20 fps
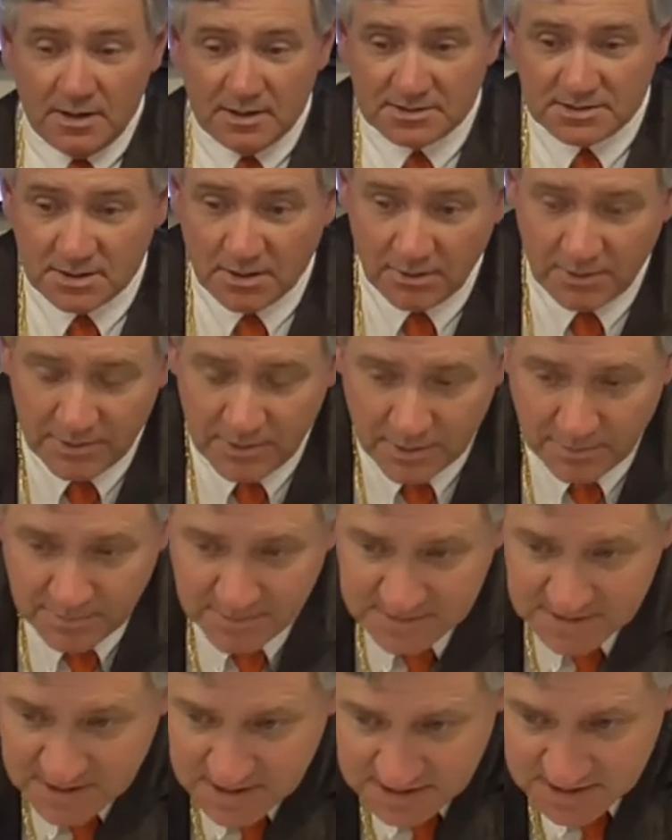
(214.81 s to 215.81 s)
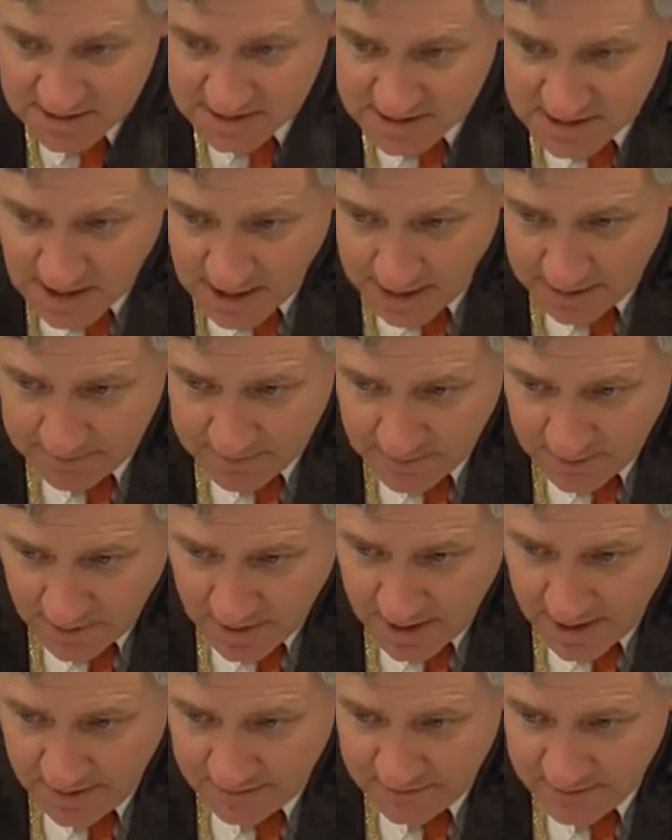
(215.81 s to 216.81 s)
So your position time
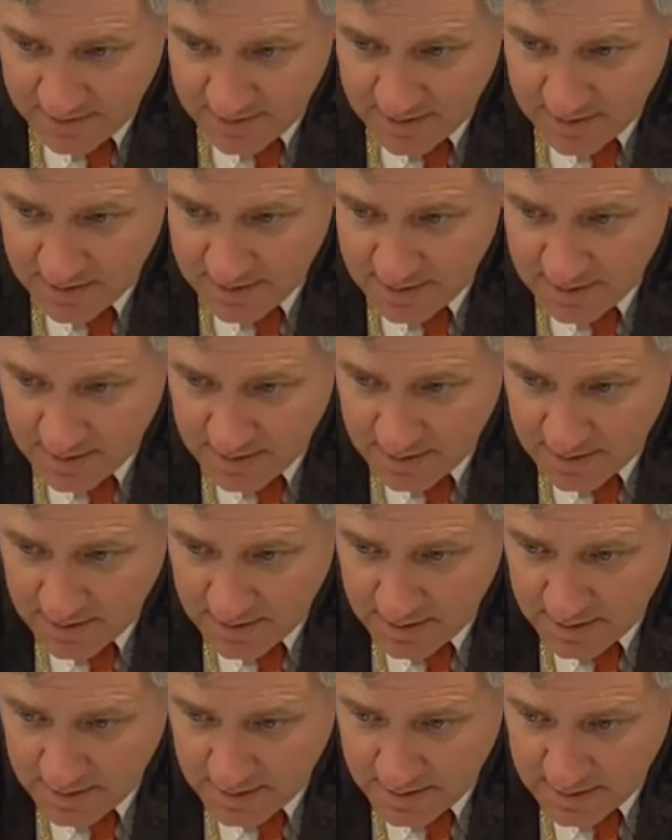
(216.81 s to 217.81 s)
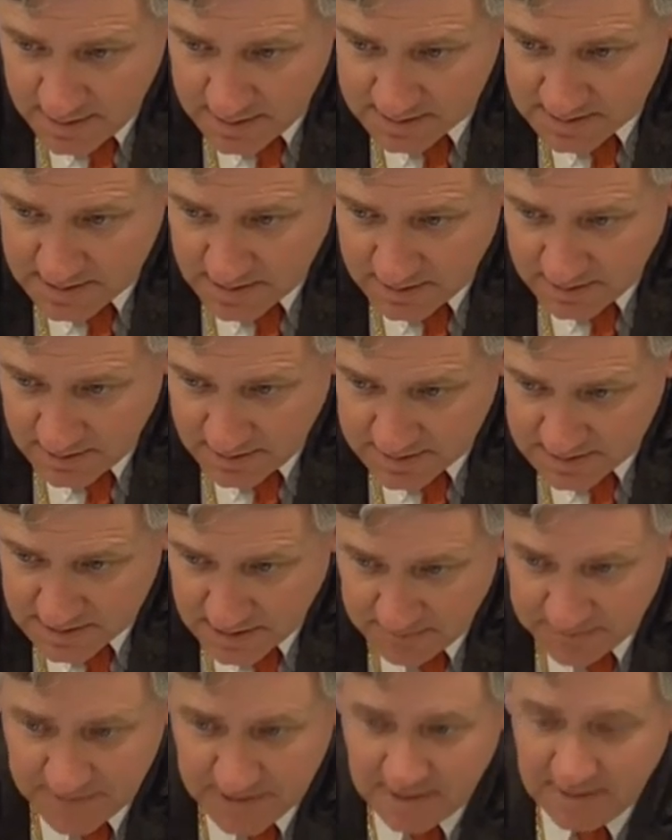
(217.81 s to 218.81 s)
graph is going to look
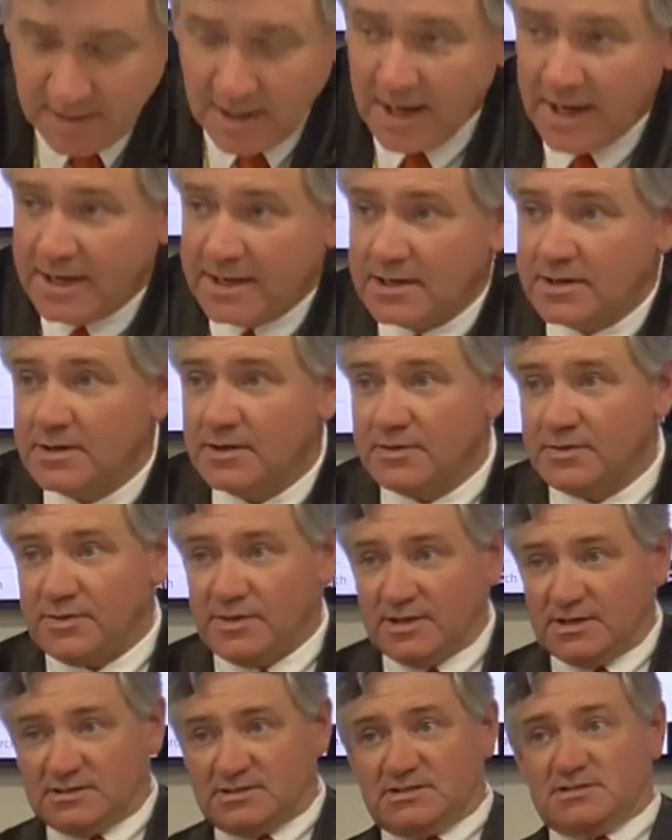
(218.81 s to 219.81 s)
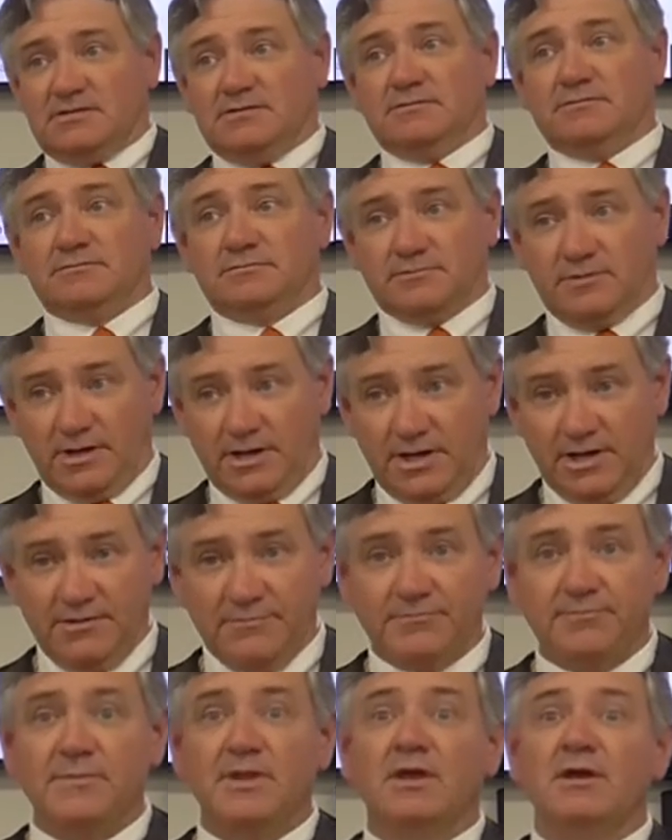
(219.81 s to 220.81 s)
something like this,
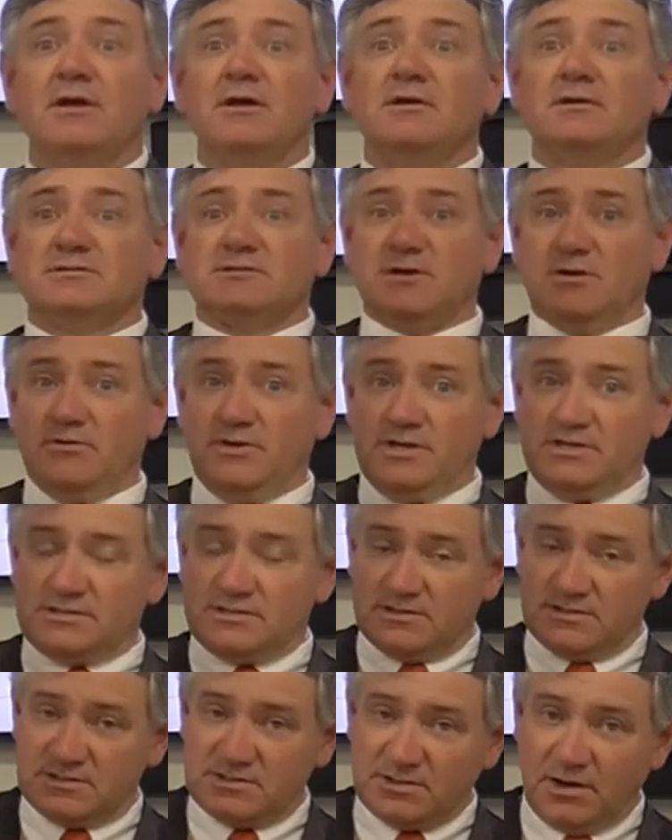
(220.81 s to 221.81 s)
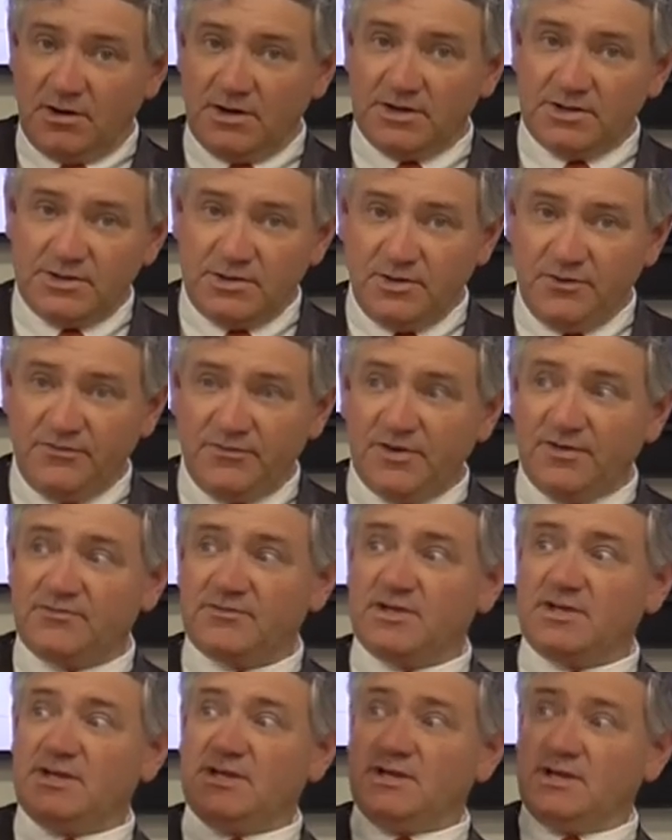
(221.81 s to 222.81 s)
okay? So he's going to start at
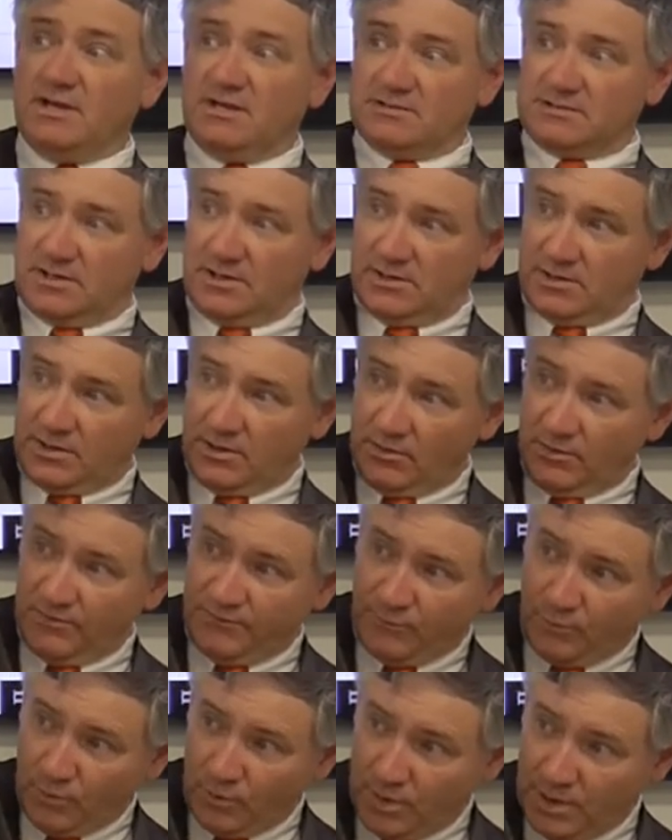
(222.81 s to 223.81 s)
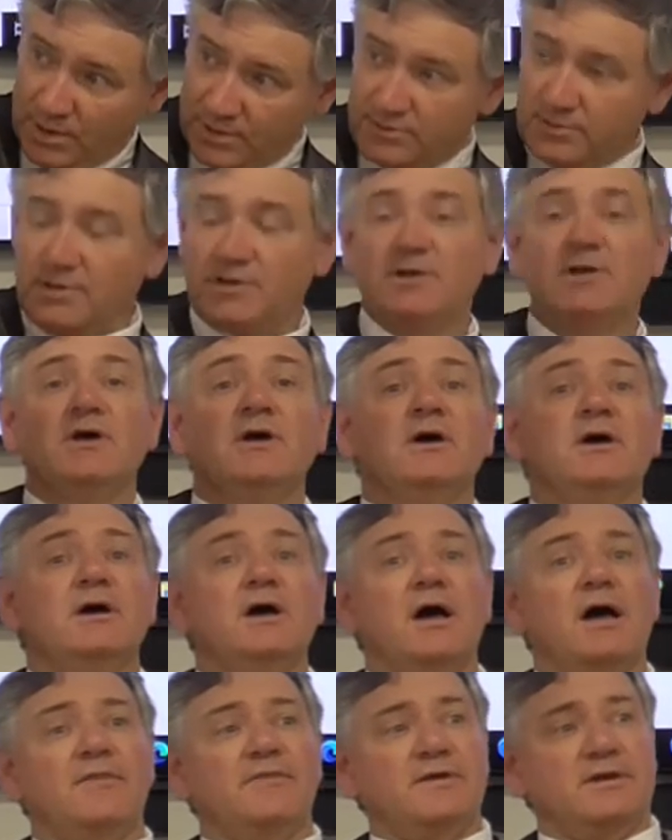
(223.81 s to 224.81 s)
250, he's going to go to 400,
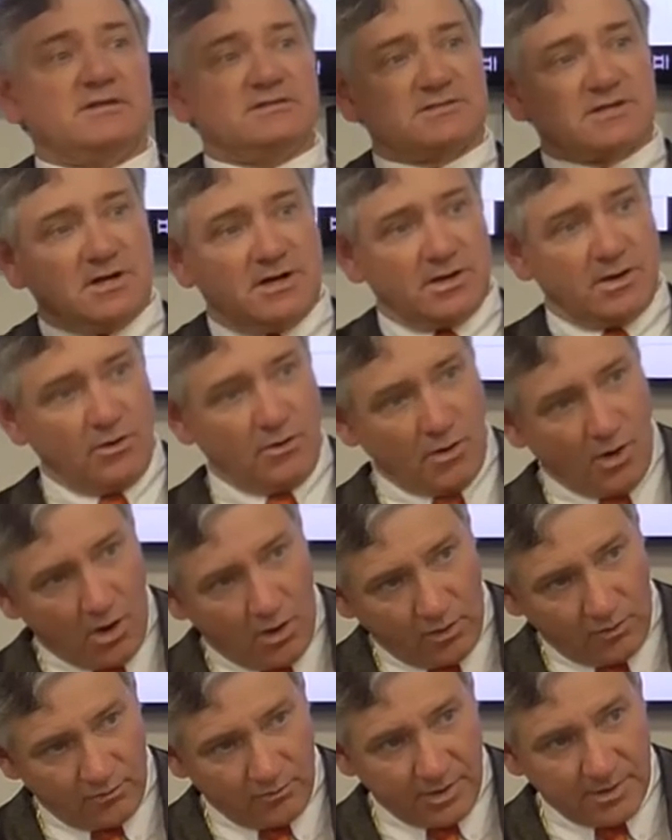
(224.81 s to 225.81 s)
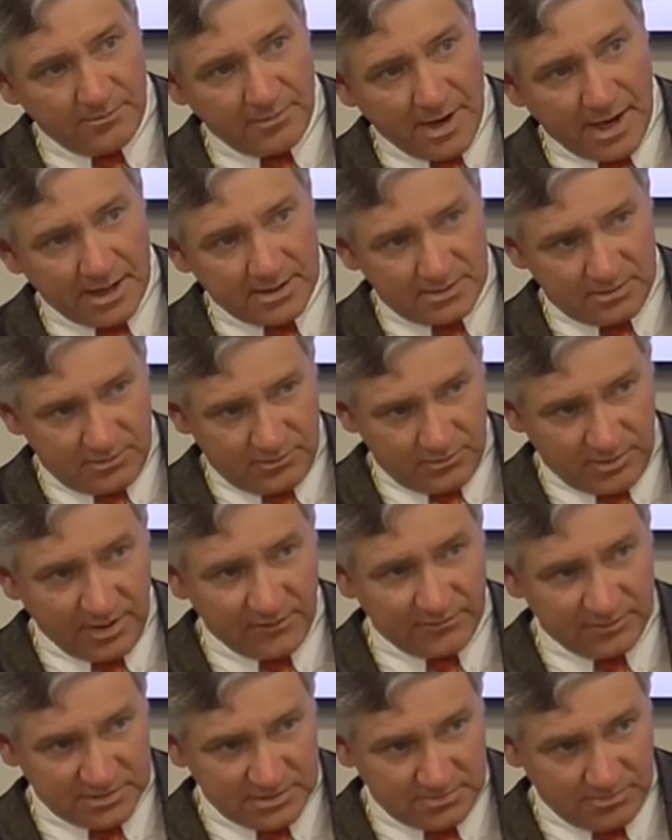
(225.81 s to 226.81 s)
and then it's going to go all the way back to the
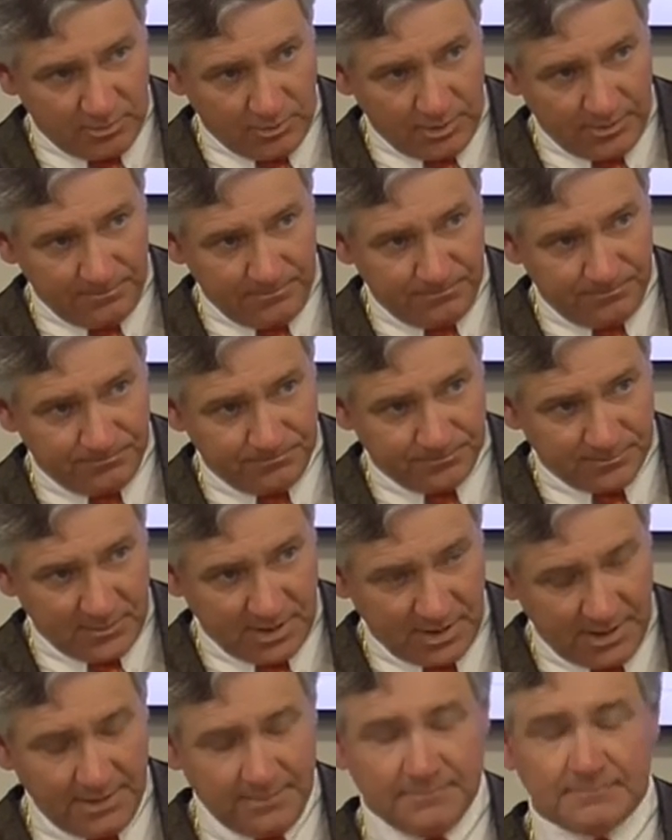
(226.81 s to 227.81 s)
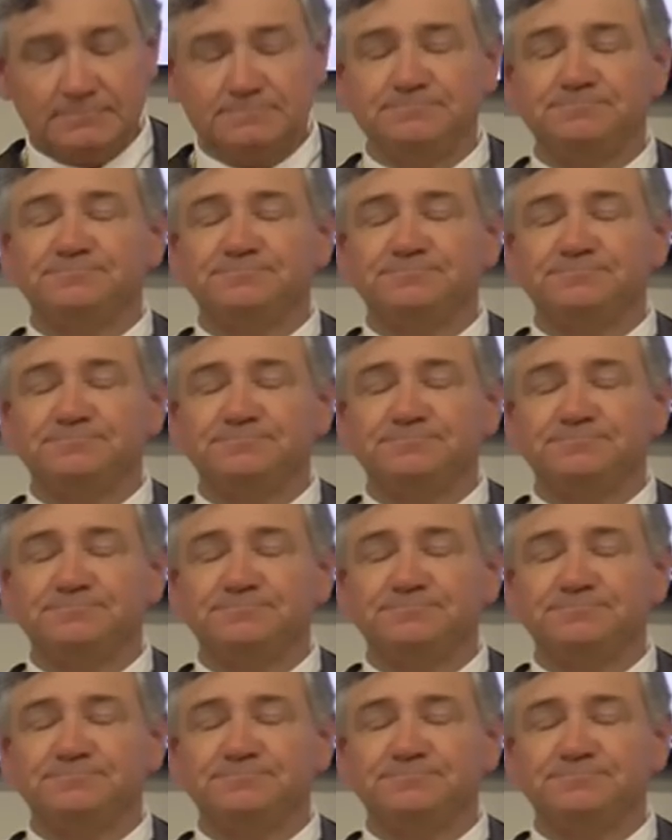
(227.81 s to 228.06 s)
reference point, okay?